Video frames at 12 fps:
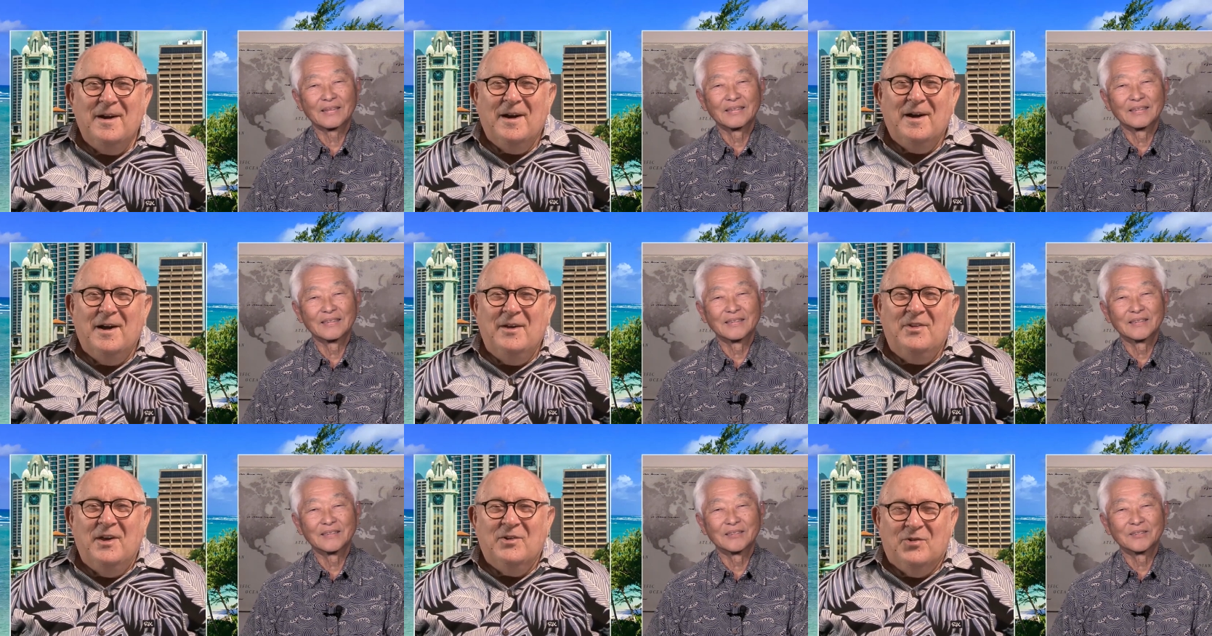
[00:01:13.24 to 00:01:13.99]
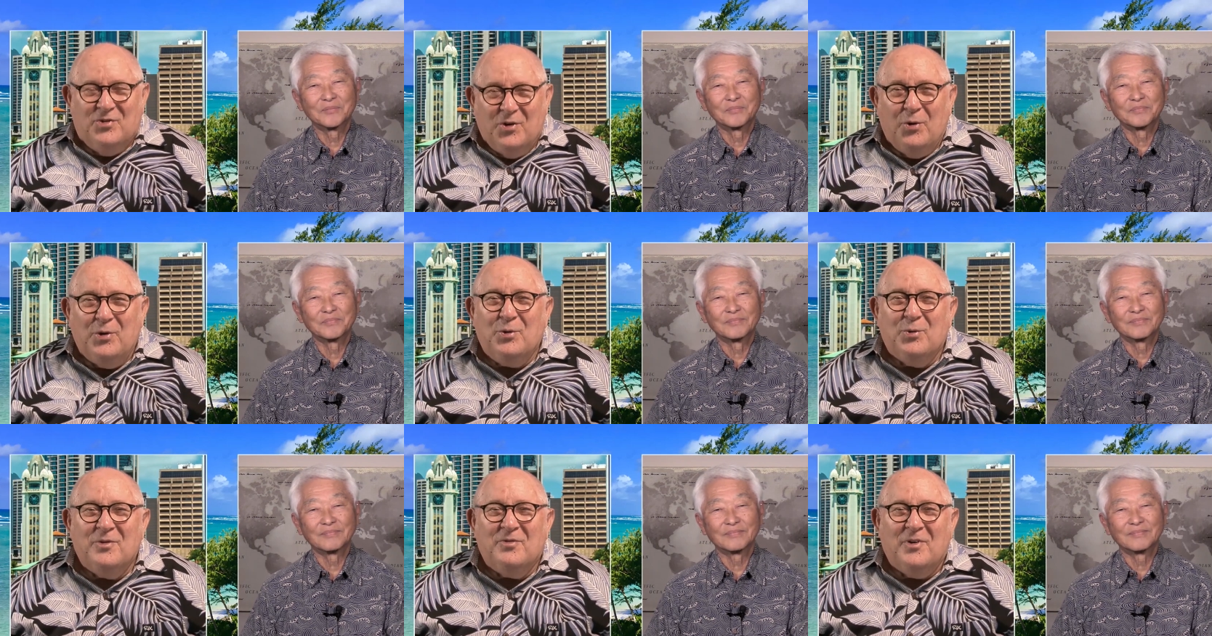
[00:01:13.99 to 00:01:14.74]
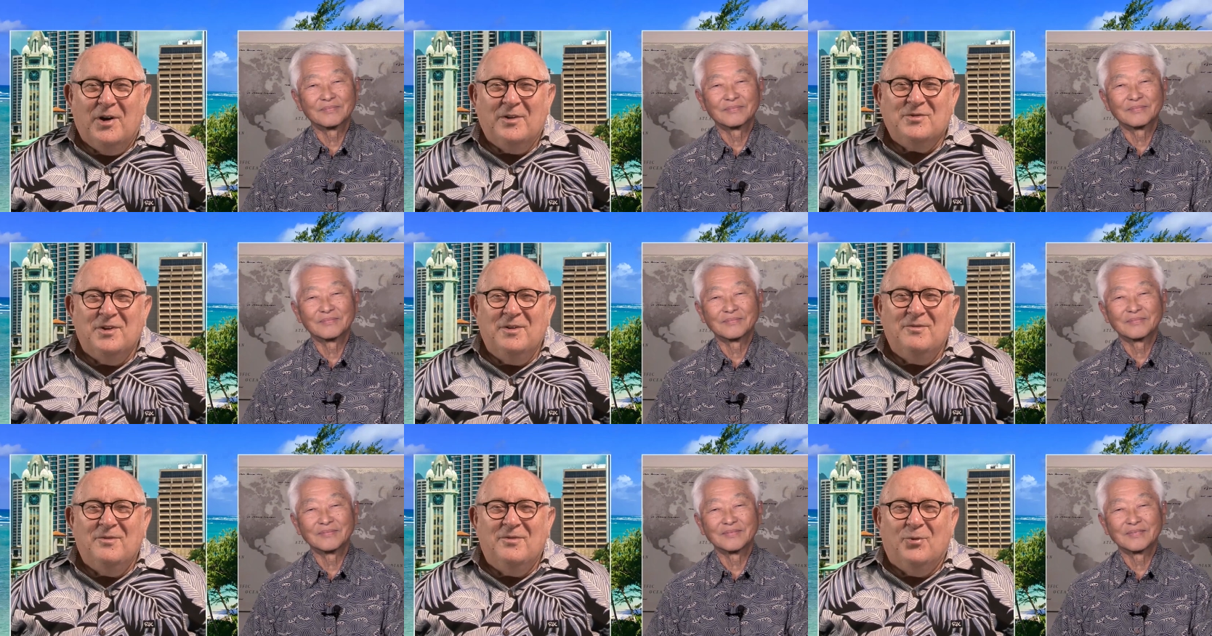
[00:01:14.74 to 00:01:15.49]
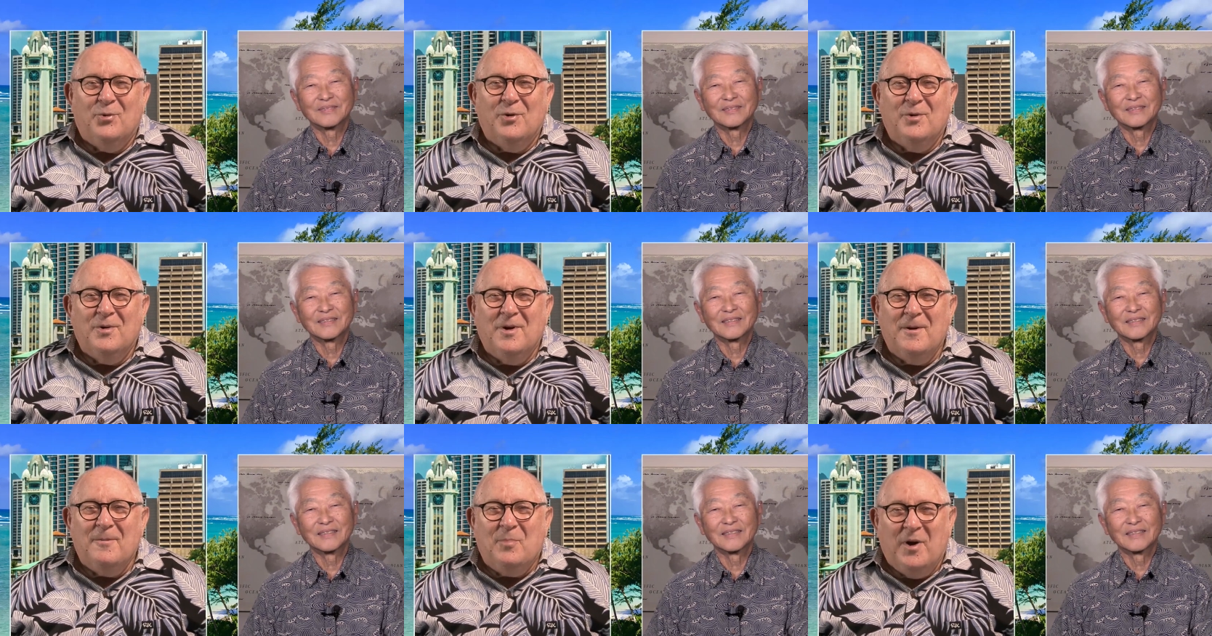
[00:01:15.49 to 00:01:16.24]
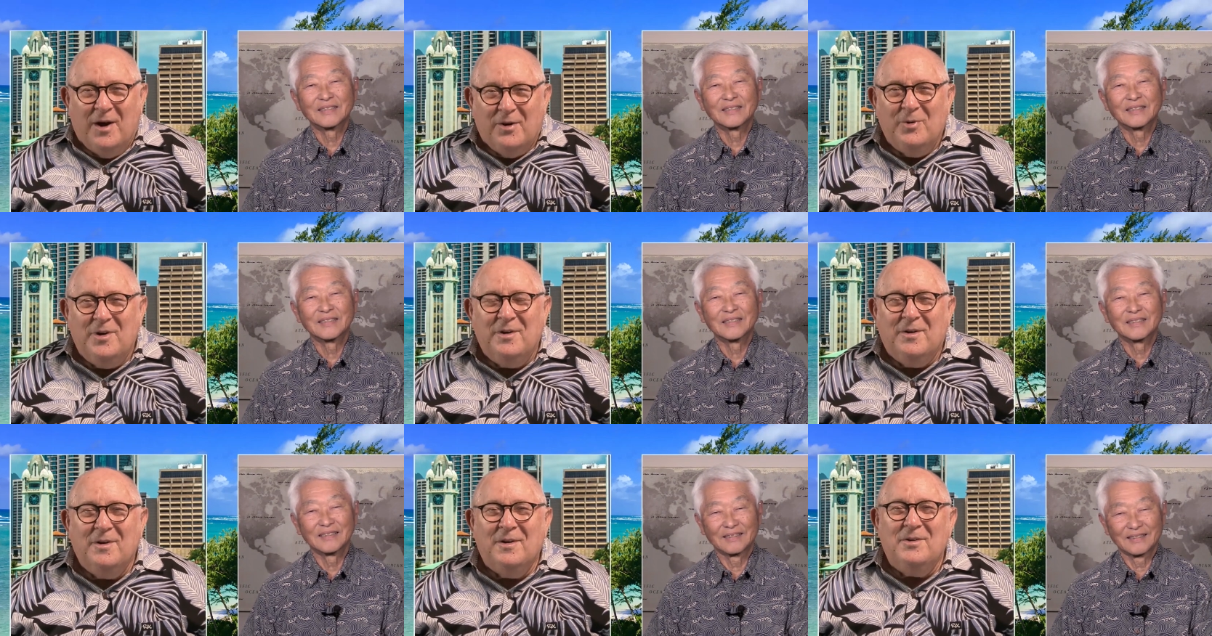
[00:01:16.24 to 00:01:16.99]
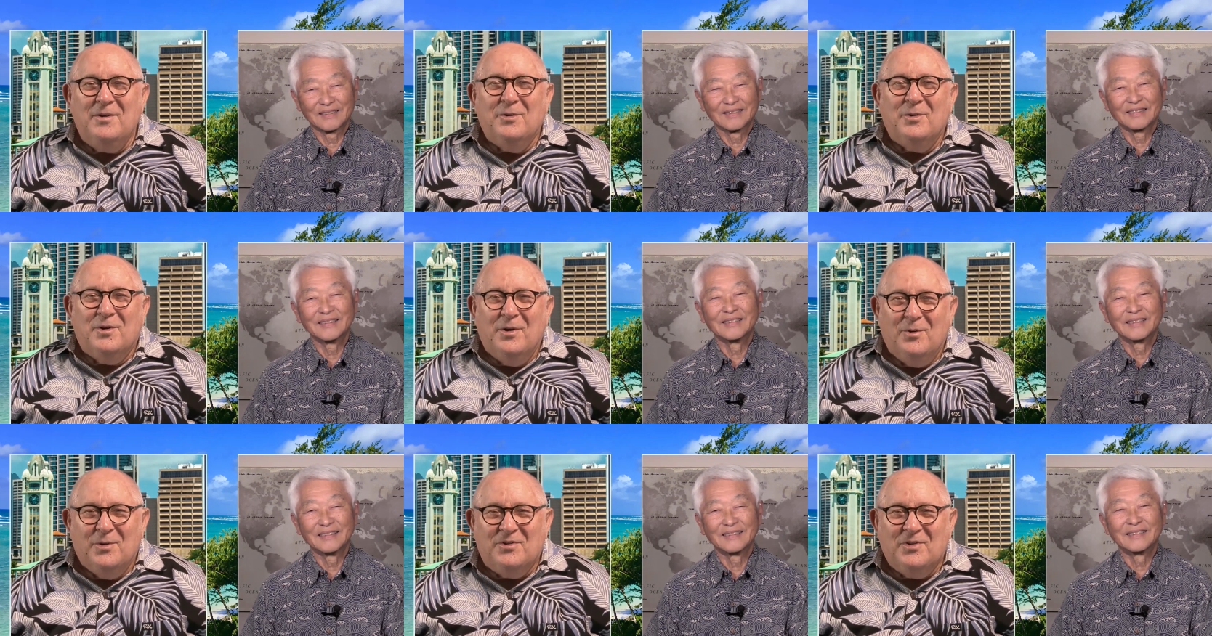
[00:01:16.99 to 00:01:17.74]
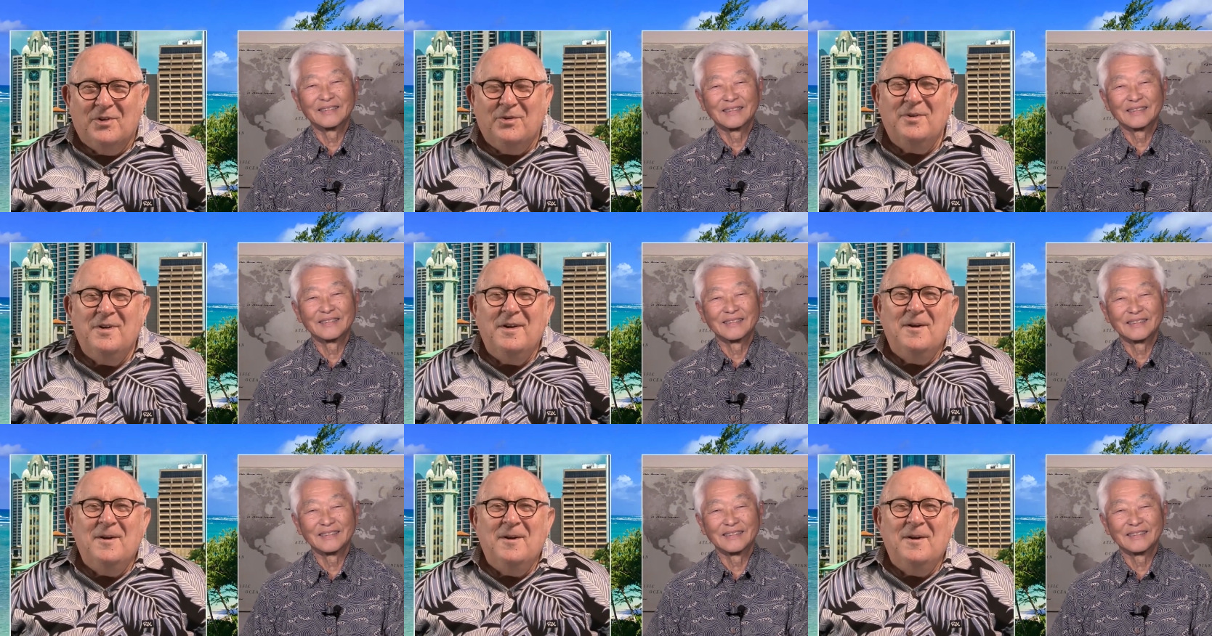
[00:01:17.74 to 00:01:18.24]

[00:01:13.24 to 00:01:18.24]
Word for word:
Speaker 1: Uh, and then a show you were involved in for uh, pottery a year ago or so.